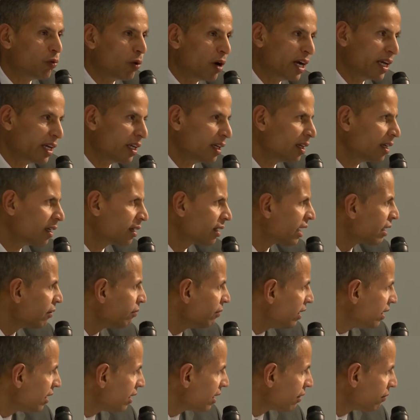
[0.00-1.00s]
why?
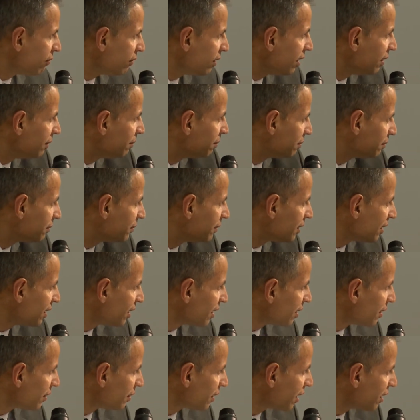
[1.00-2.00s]
Can we
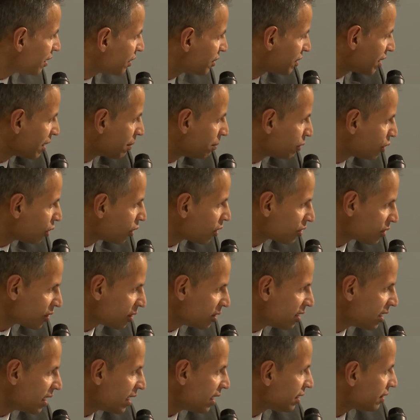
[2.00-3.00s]
get some thoughts
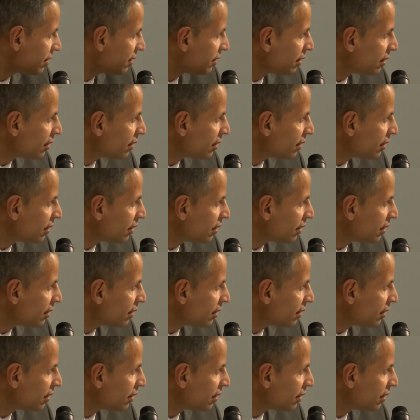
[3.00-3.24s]
on that?